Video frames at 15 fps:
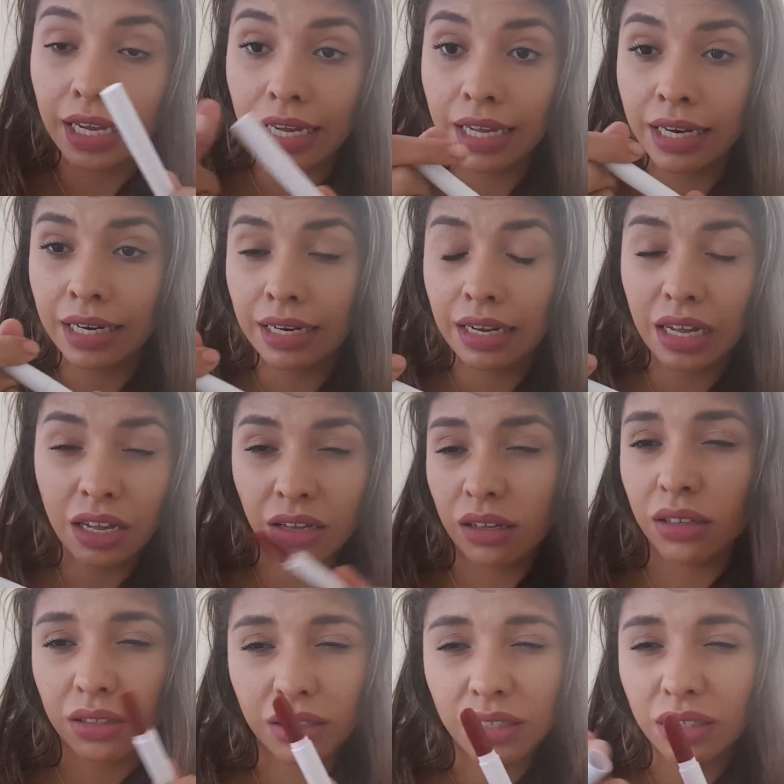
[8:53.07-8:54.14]
and
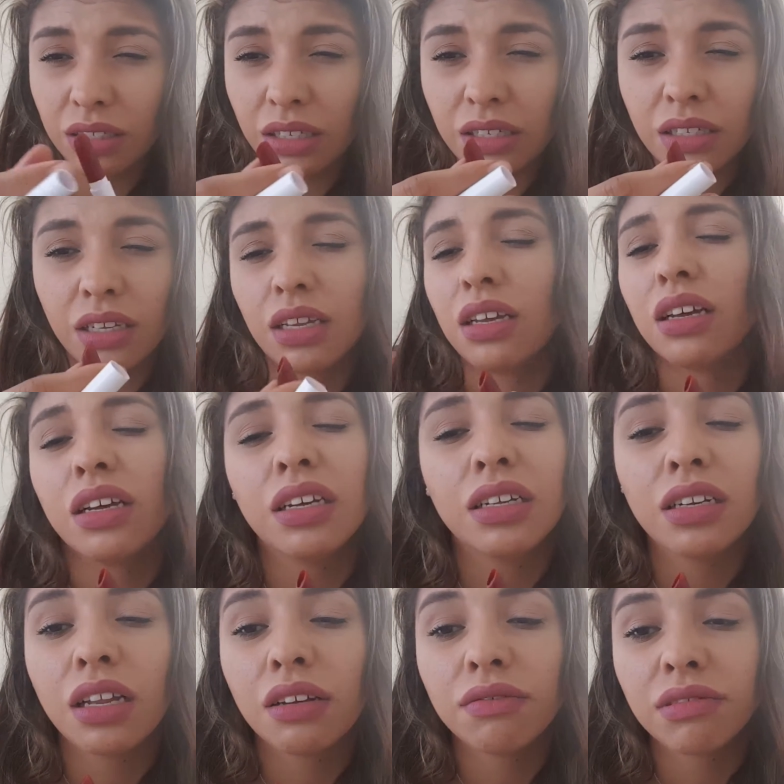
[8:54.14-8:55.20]
I
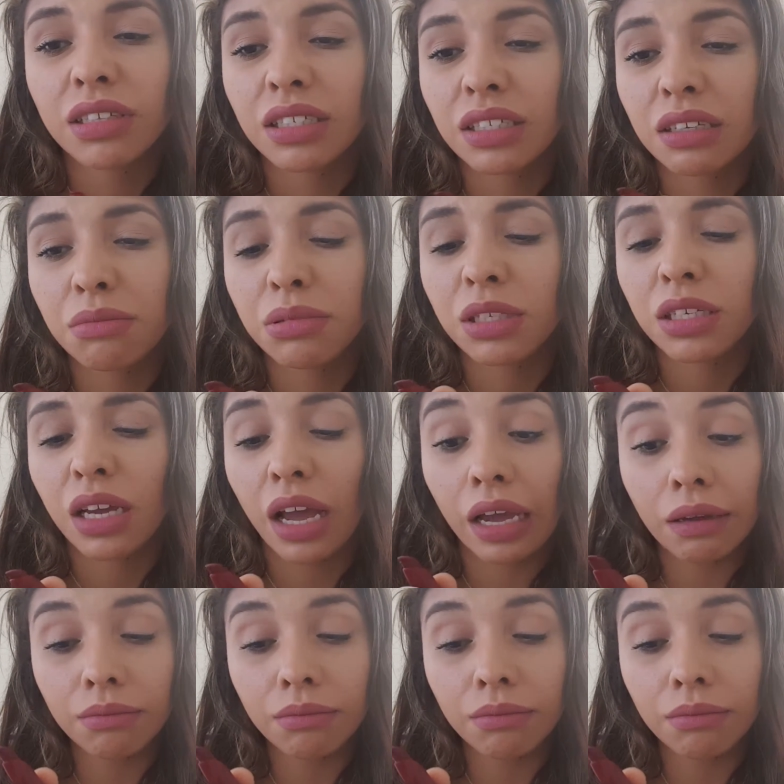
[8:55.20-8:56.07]
love this lipstick.